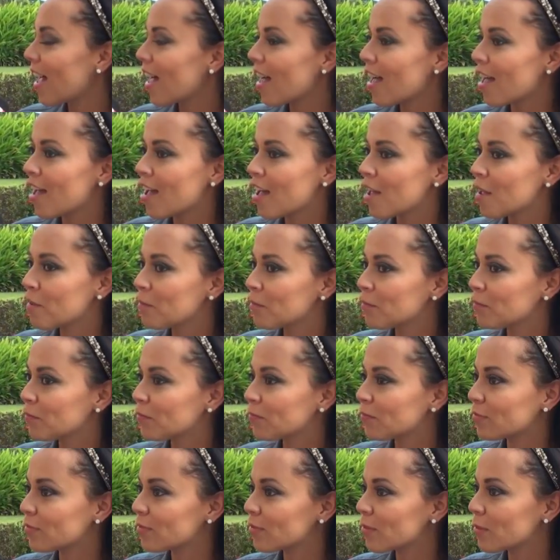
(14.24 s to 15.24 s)
Um,
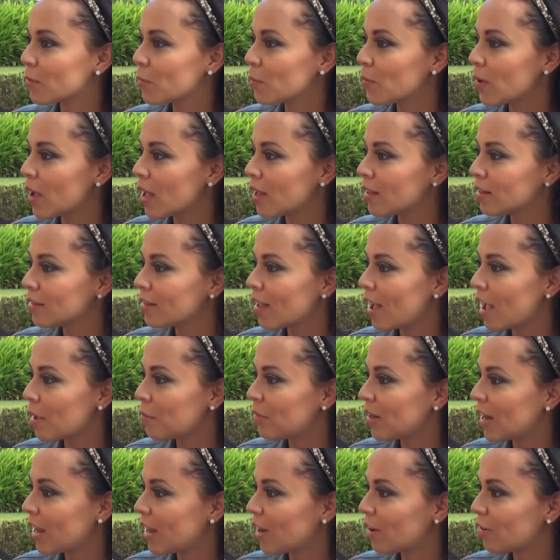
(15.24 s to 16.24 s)
well,
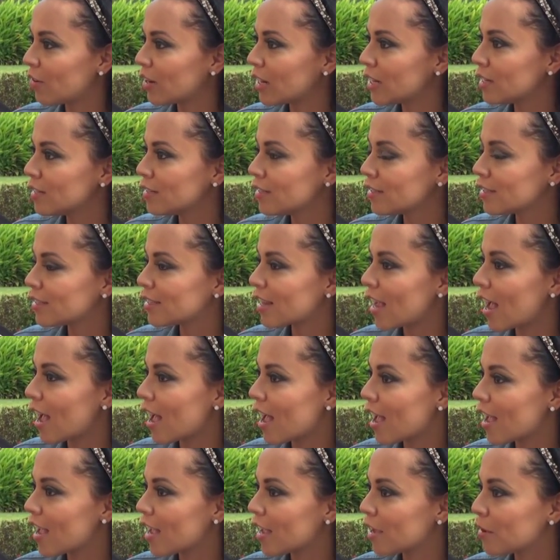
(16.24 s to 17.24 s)
I'm an Aries.
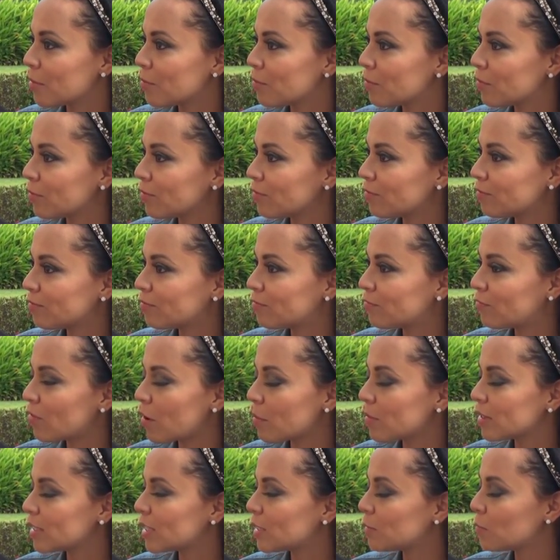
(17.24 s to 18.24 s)
I'm
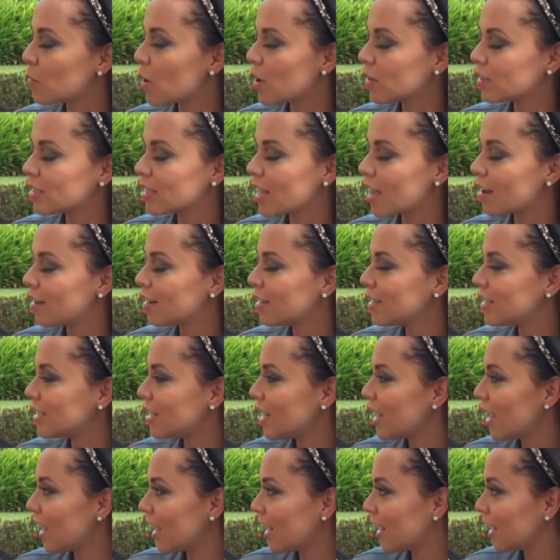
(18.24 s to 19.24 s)
from a small town in
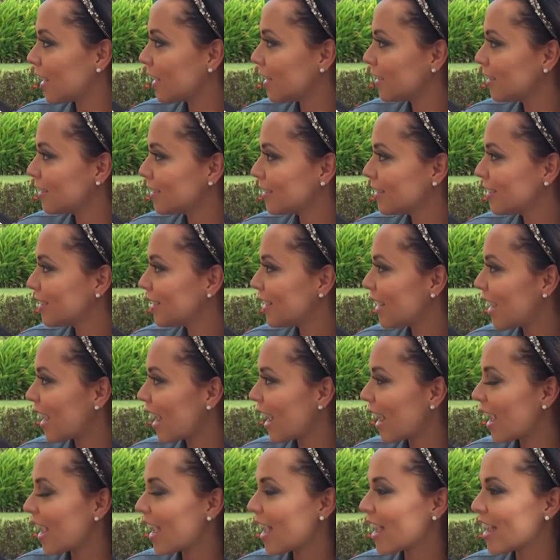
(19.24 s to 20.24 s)
Indiana,
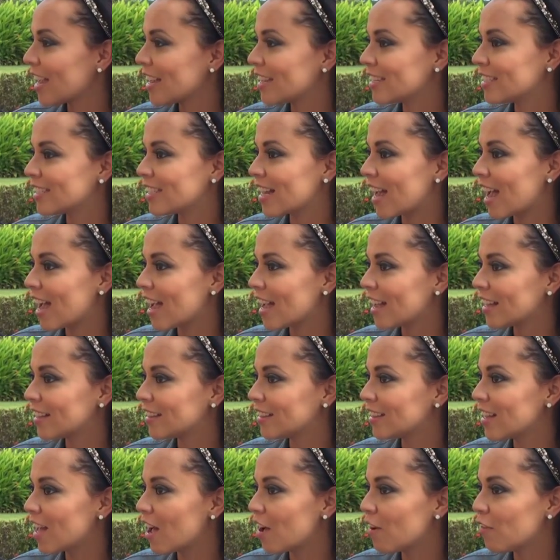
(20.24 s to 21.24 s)
and I
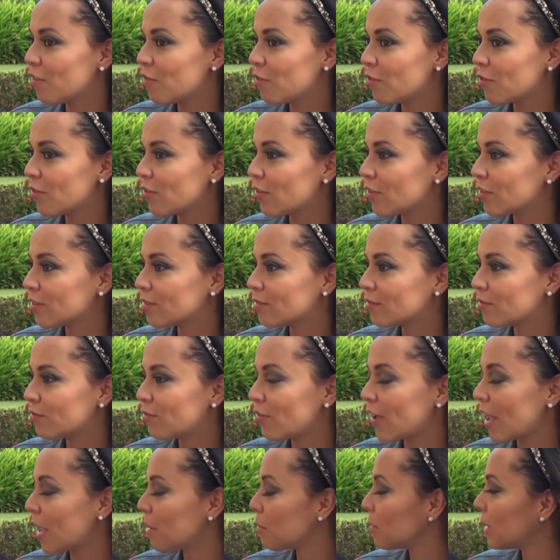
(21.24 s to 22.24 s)
love
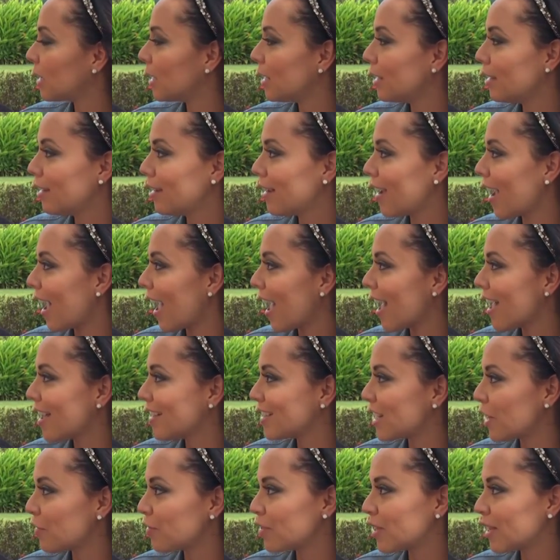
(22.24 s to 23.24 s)
family
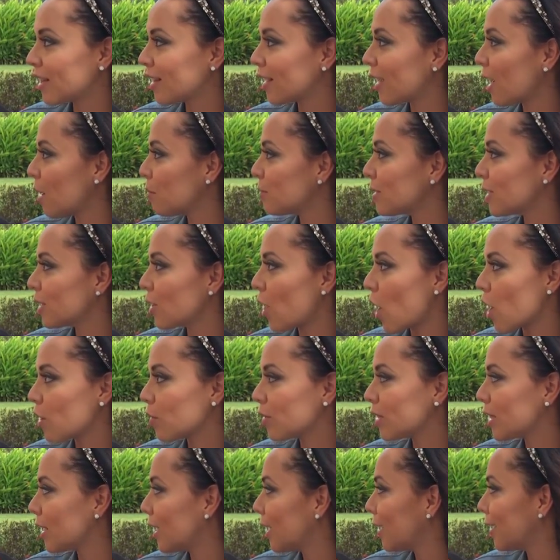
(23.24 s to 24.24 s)
and everything that comes along
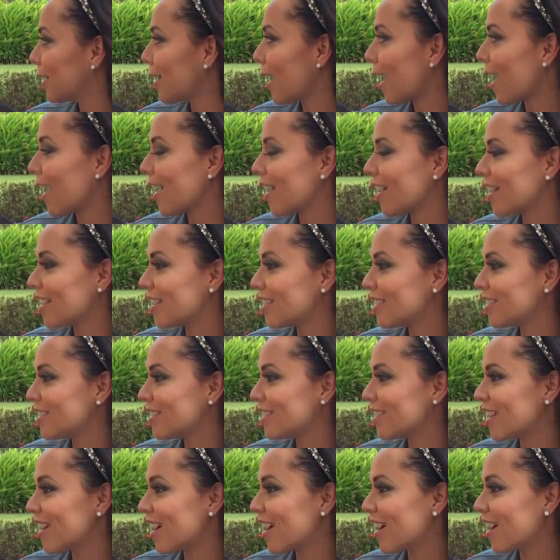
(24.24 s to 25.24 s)
with it.
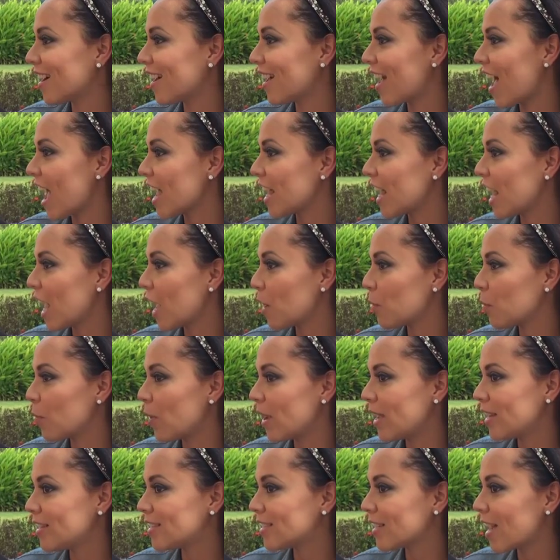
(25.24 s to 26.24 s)
And I can't
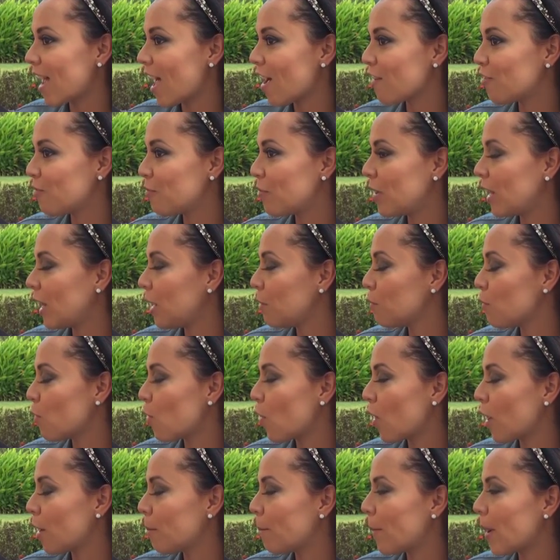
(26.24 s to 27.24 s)
wait to have many
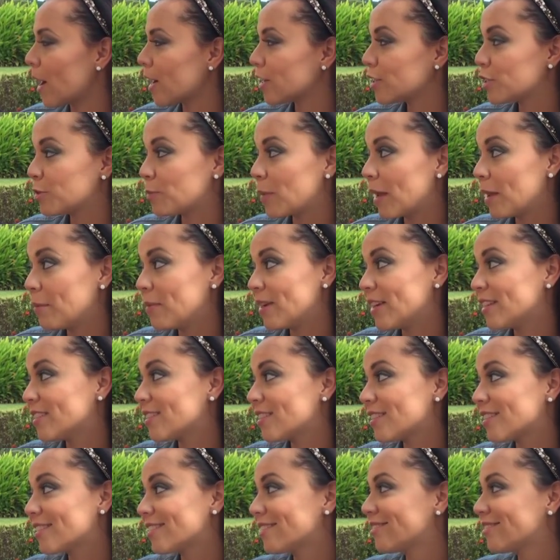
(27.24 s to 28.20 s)
more Bosch babies.